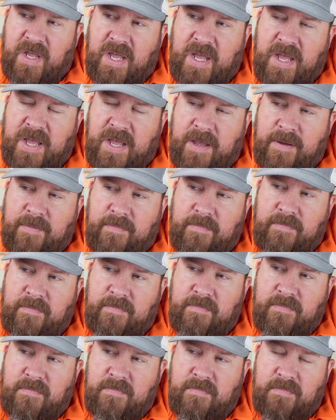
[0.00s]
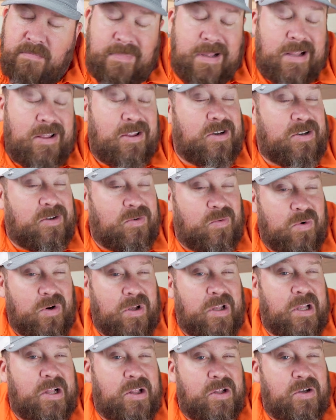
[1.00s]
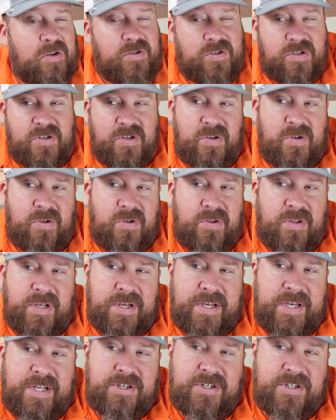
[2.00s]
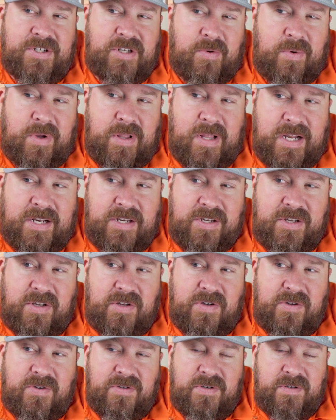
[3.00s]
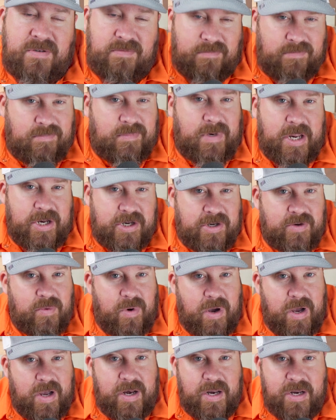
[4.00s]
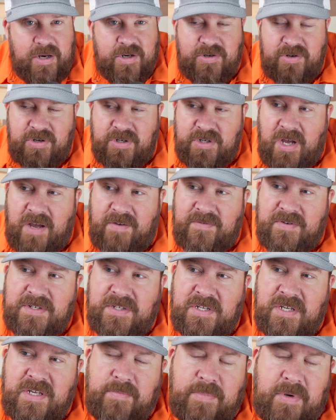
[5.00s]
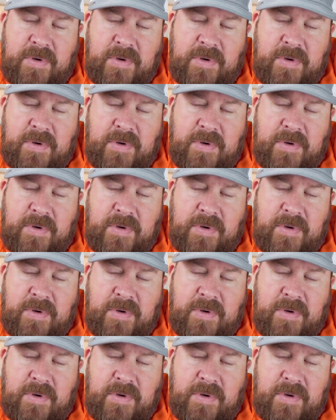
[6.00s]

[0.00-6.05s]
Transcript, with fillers: Um, it looked really close to the hinges that we like to use nationwide industries, obviously,